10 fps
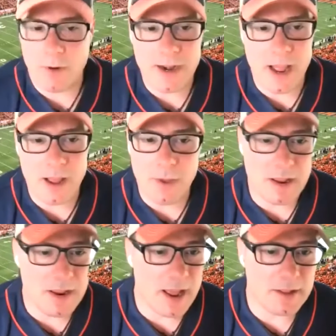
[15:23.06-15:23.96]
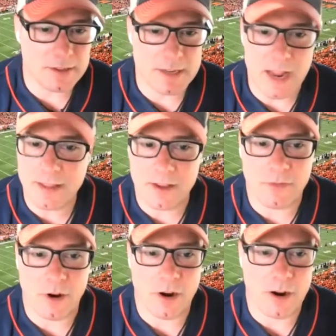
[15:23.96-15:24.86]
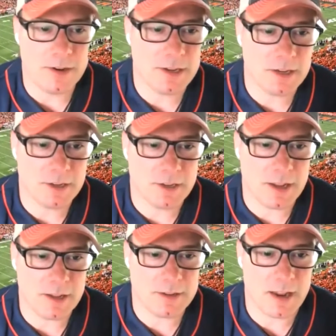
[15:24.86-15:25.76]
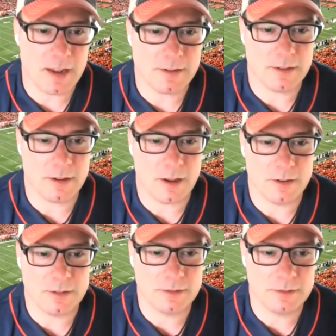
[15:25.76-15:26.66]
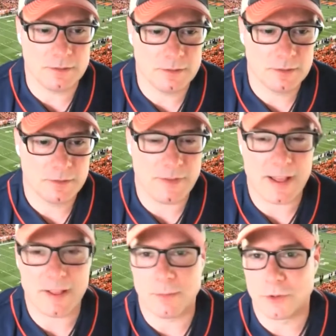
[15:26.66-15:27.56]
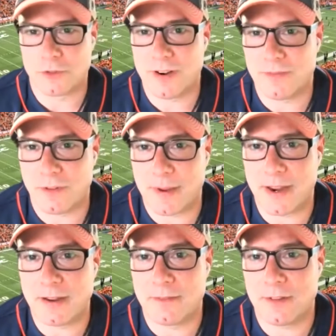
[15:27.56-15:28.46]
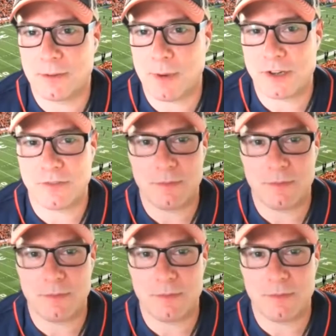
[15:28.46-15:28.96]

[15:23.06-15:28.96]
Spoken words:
now, but yeah, it's not that far. It's not an unfathomable trip for me, especially if